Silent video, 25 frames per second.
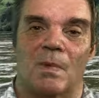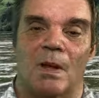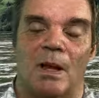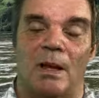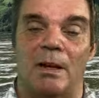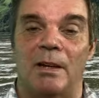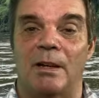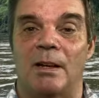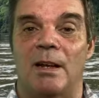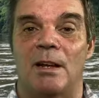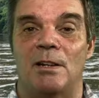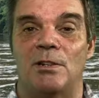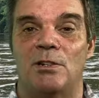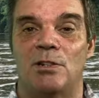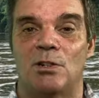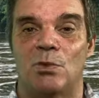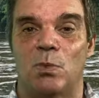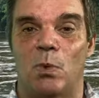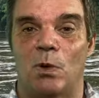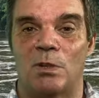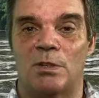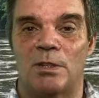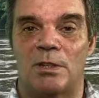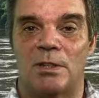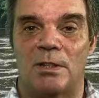And again, just
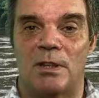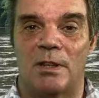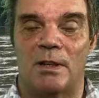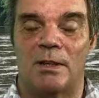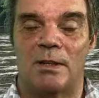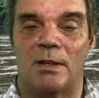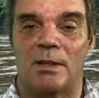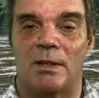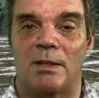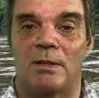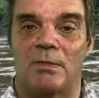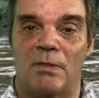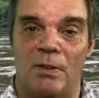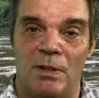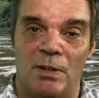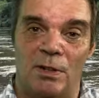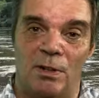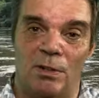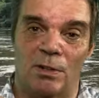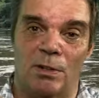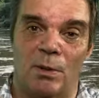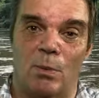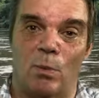watch these videos.